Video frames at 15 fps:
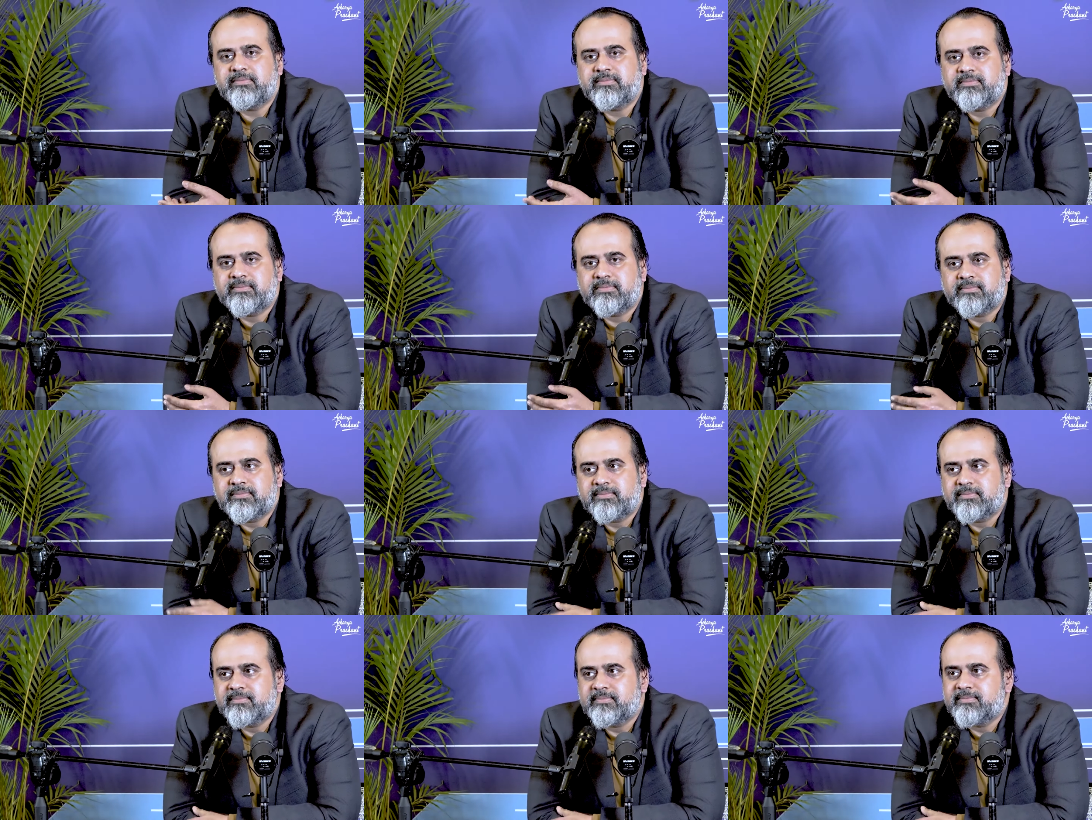
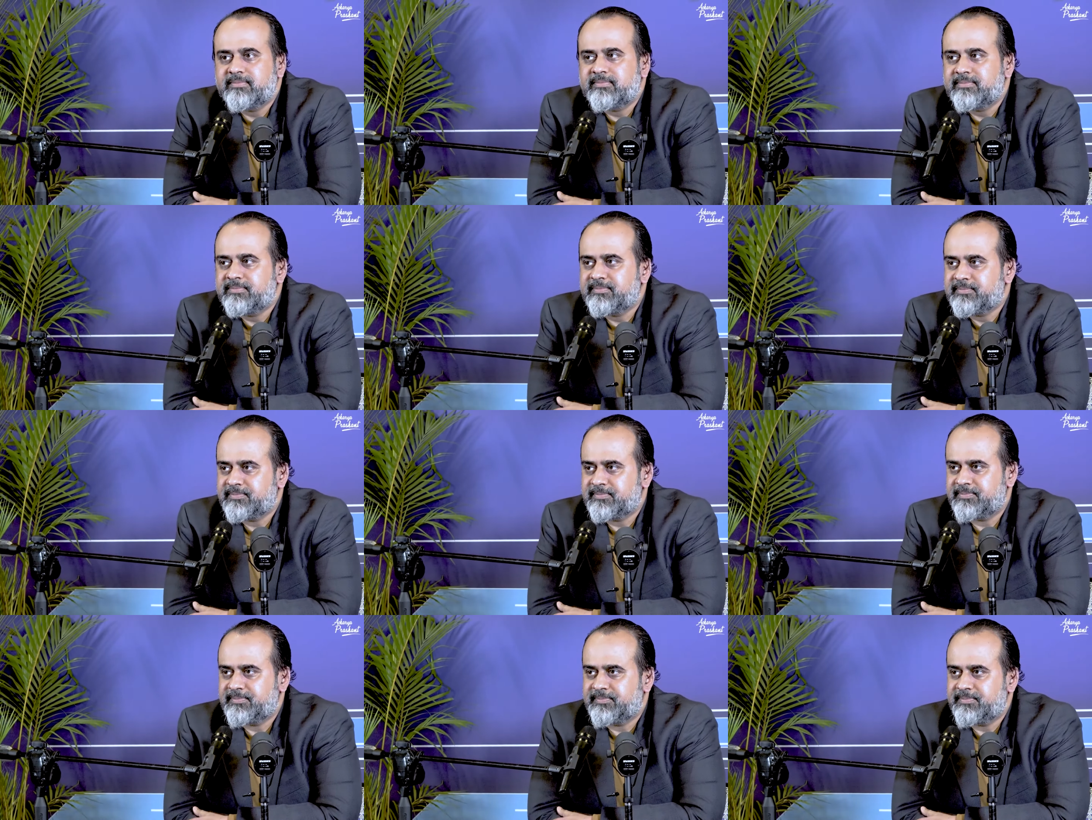
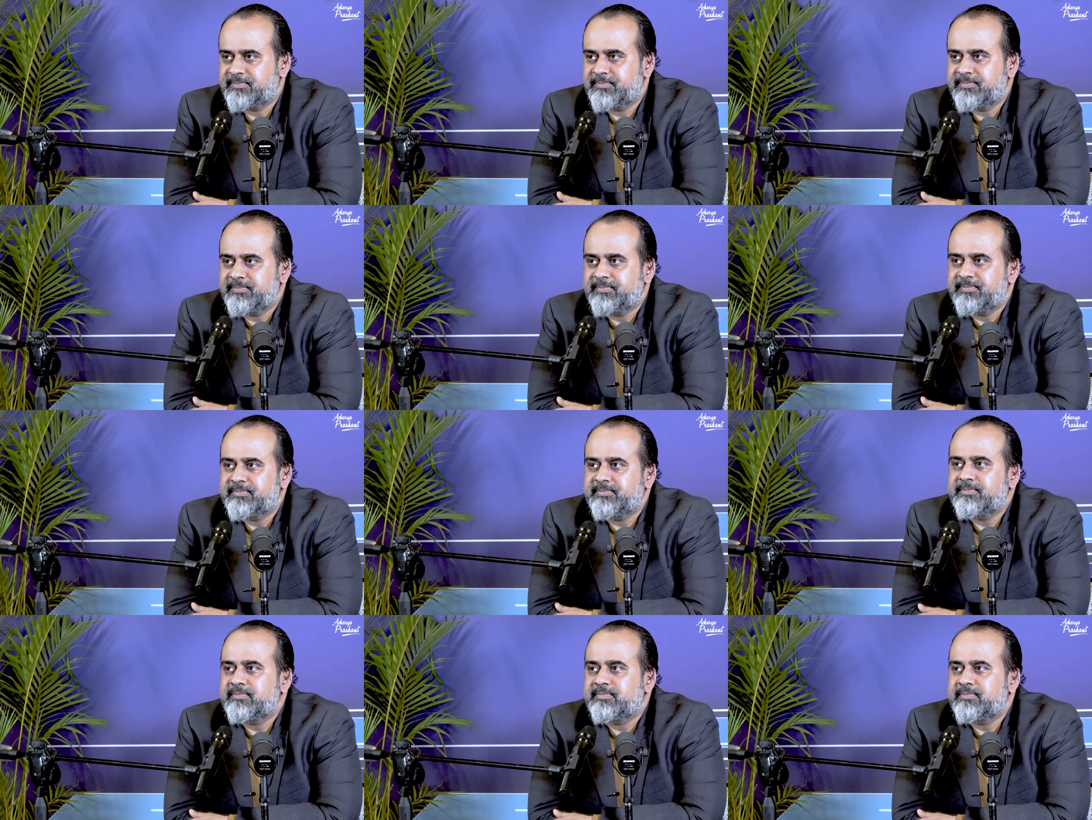(no one is talking)